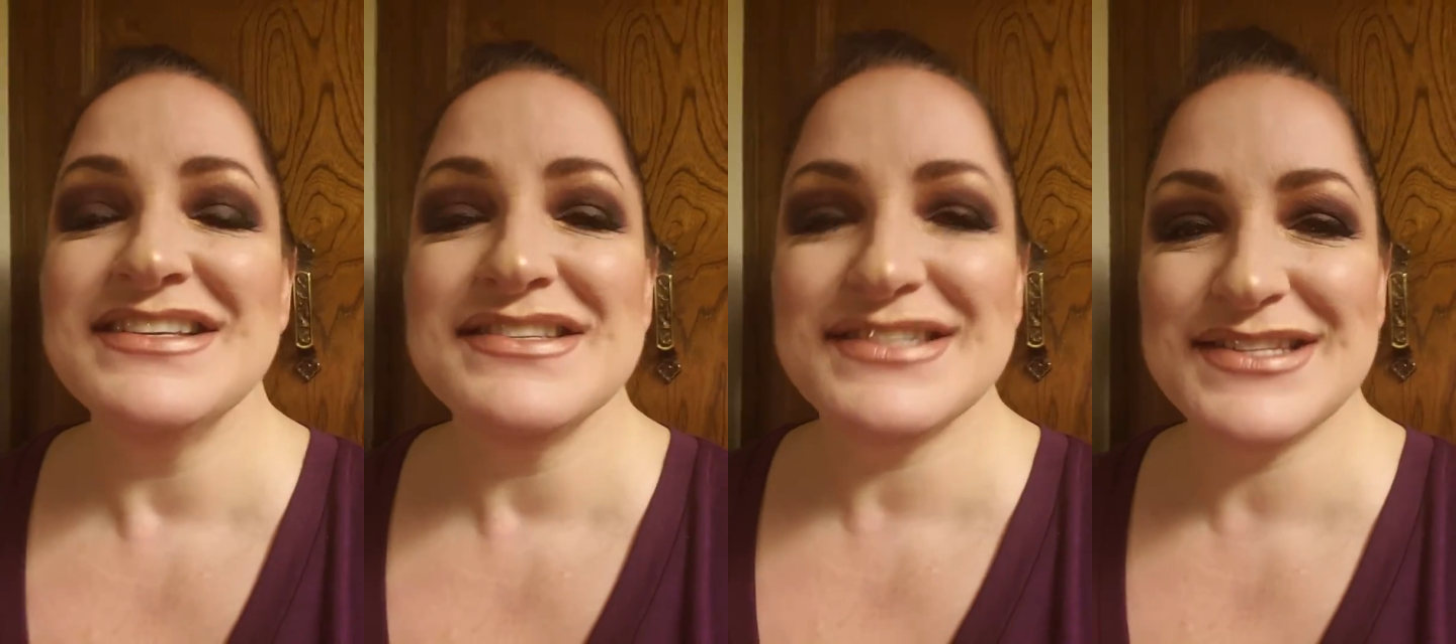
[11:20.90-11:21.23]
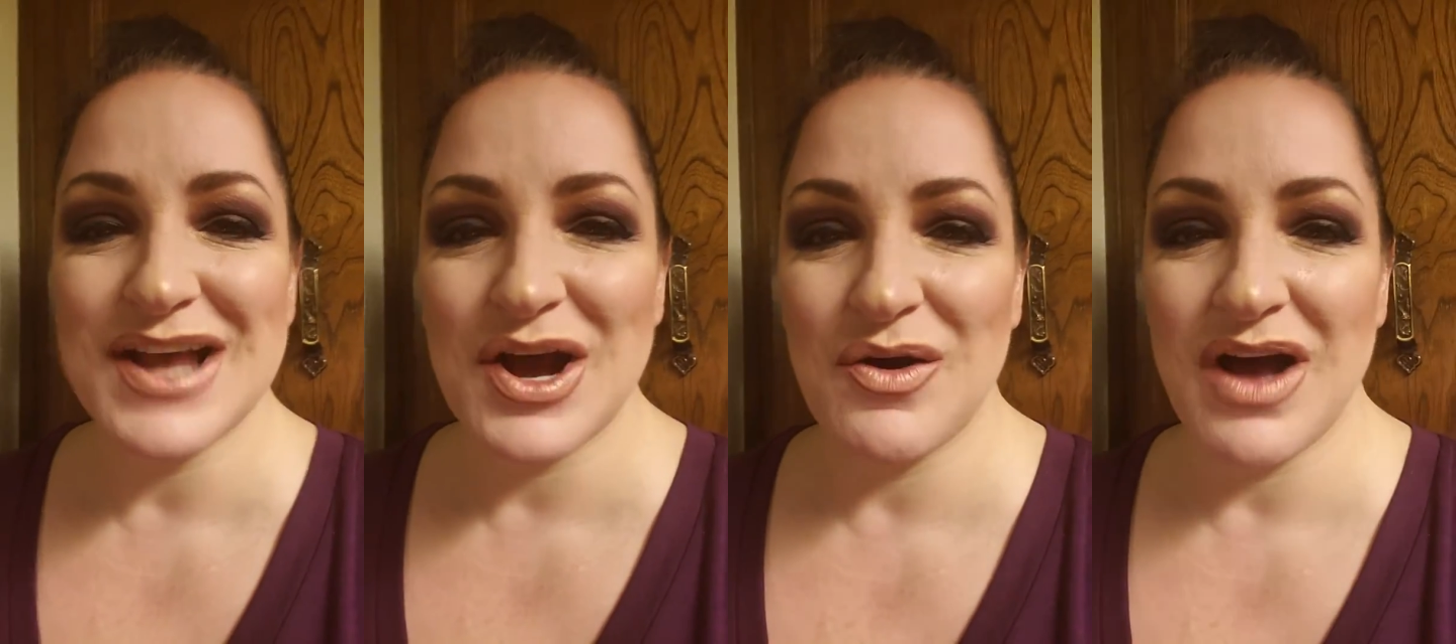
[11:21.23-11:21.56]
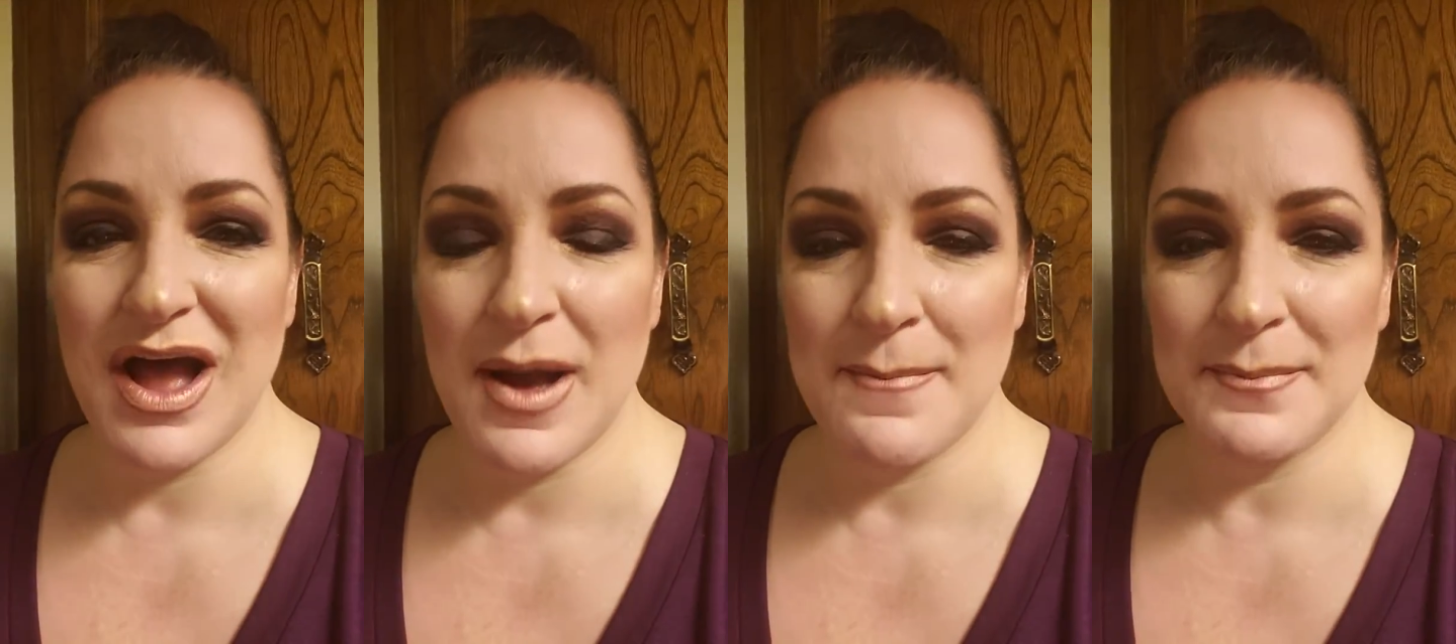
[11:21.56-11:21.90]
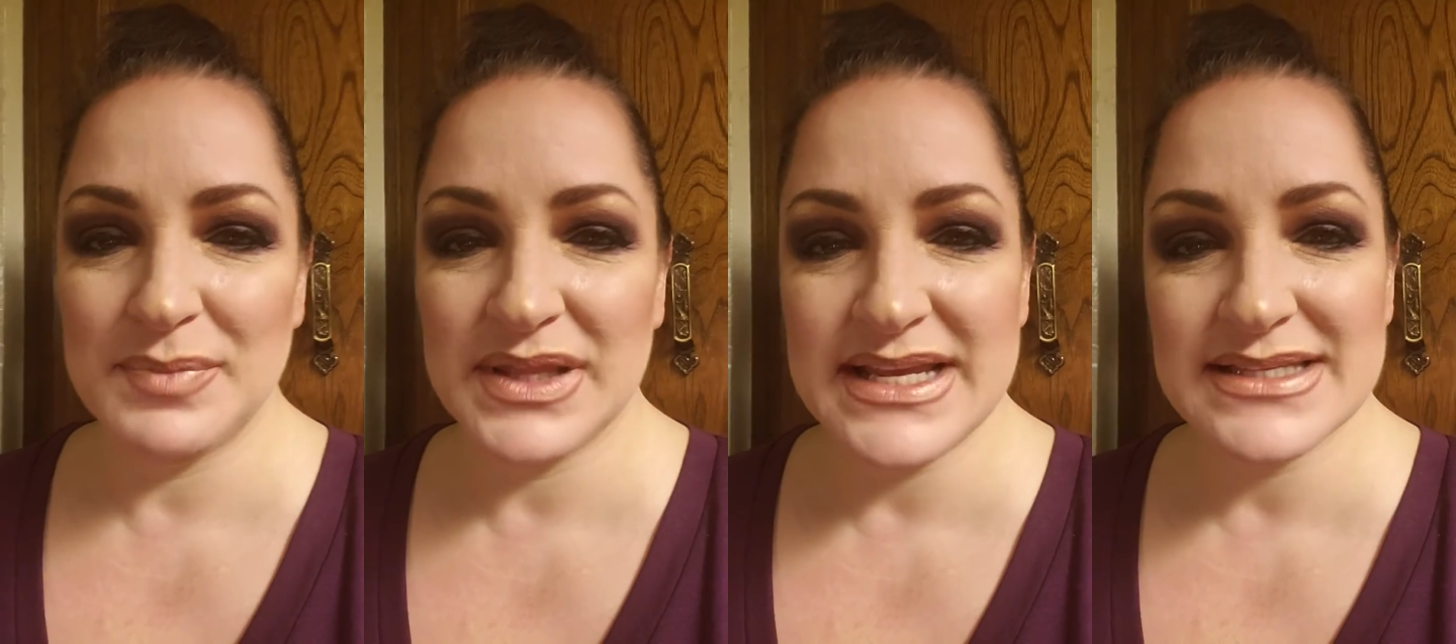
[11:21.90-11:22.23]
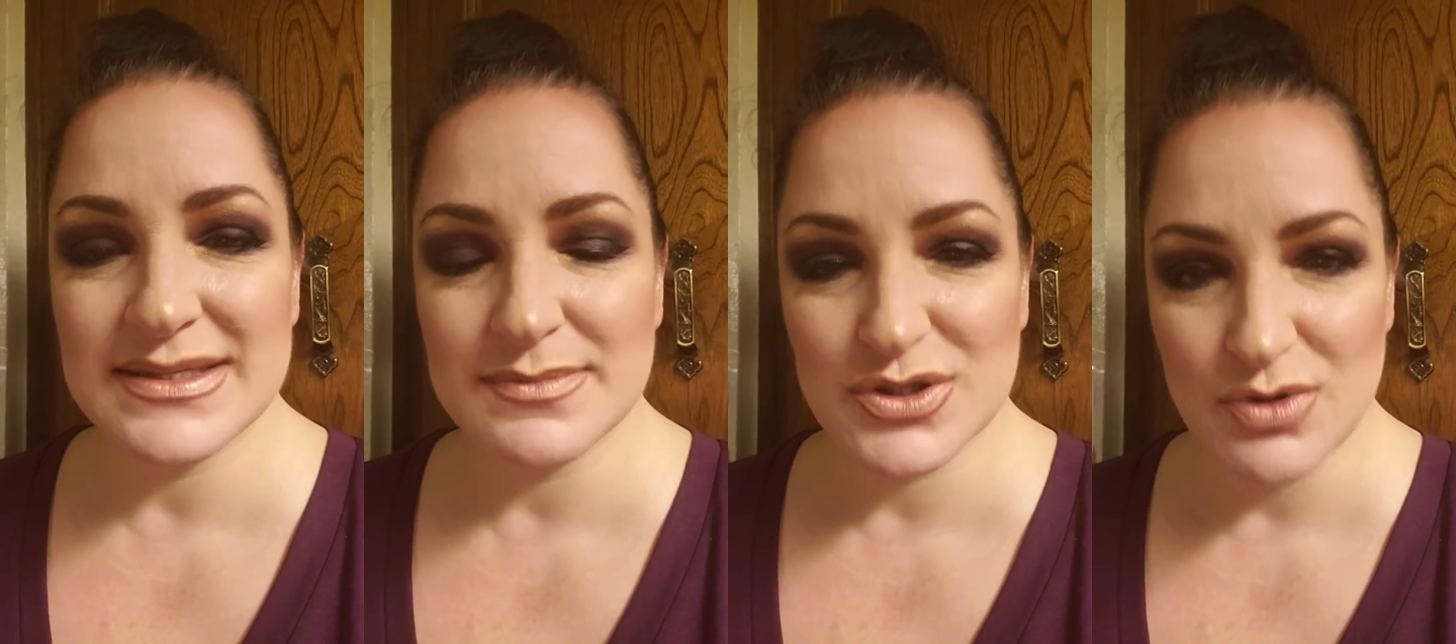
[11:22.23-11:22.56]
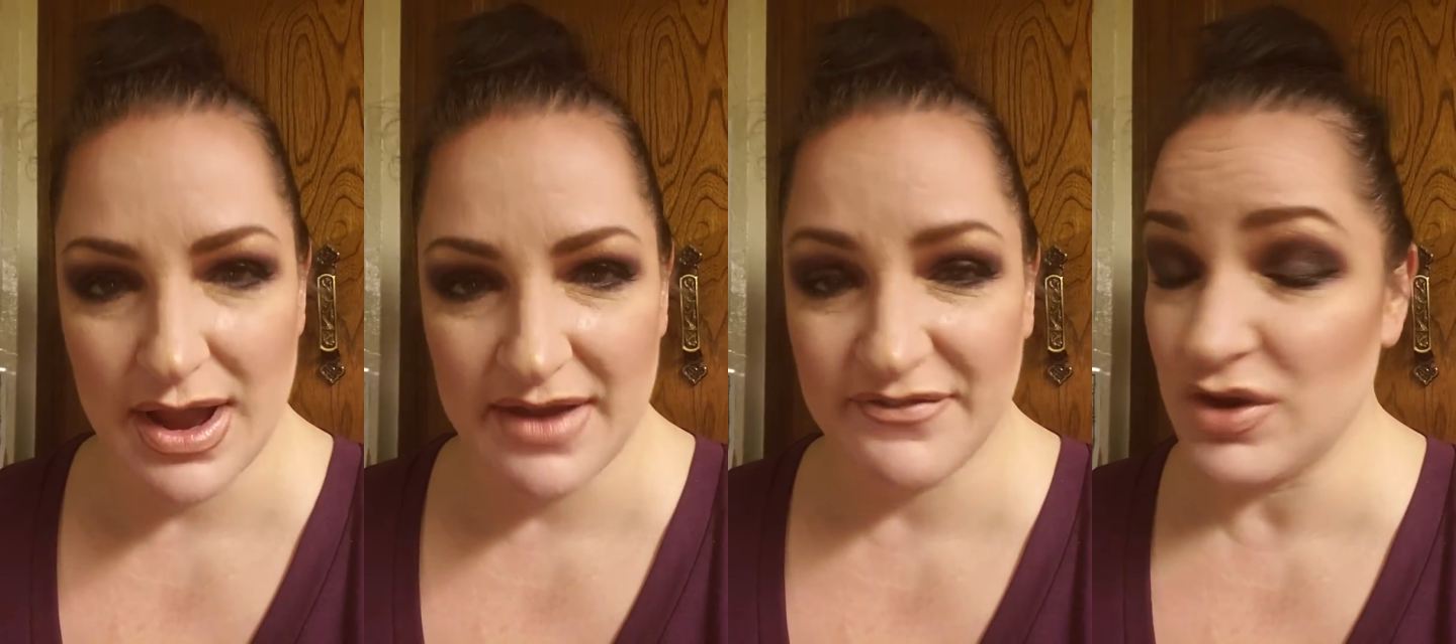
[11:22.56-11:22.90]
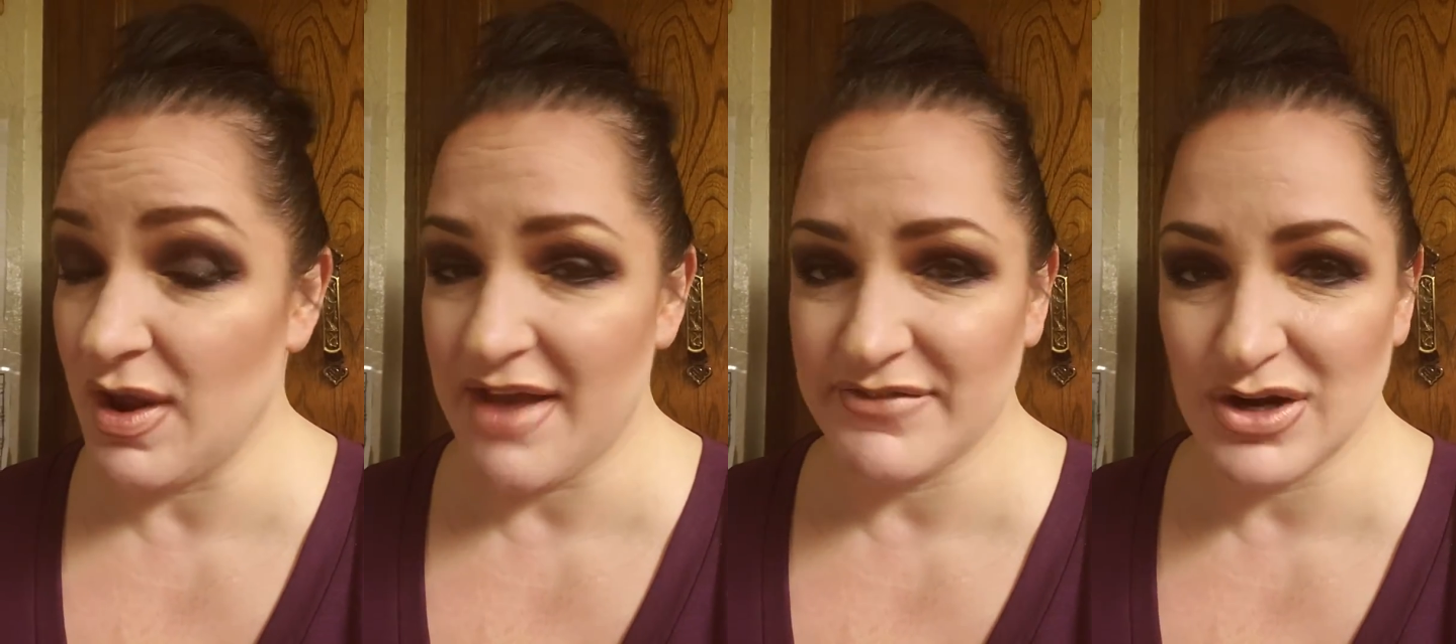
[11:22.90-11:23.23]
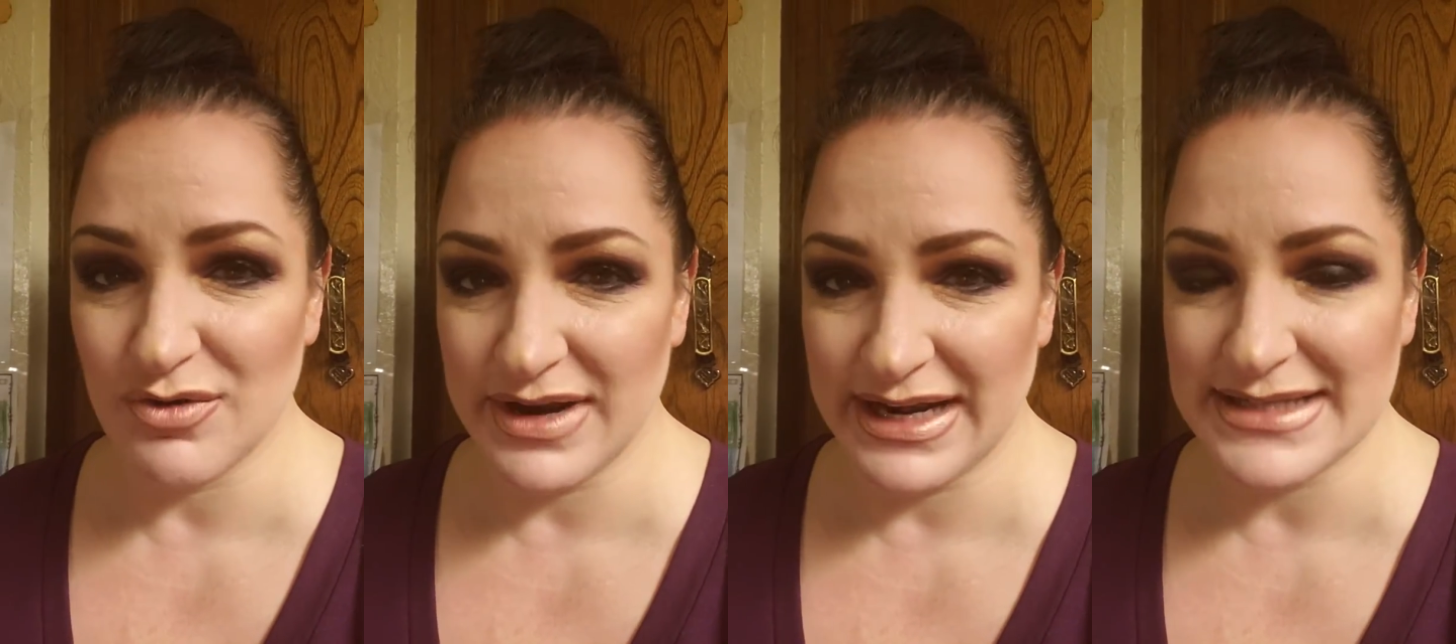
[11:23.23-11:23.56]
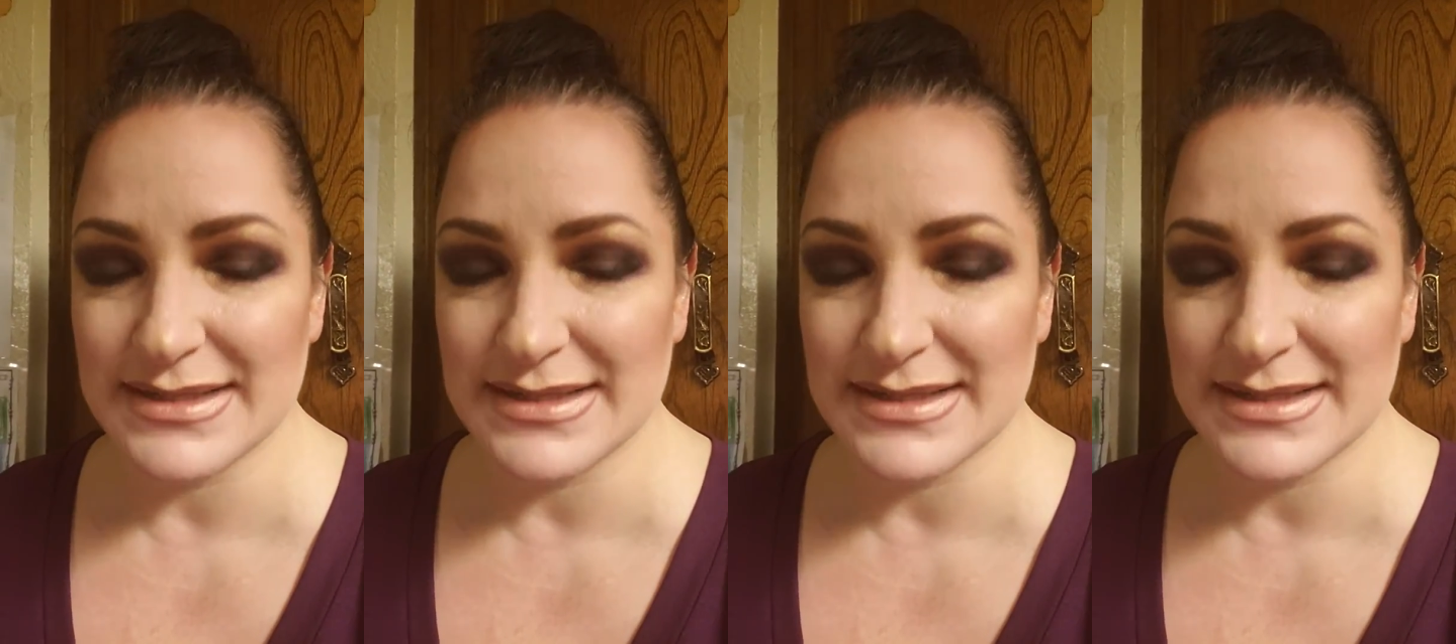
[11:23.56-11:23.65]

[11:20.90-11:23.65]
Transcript: So please subscribe if you haven't already.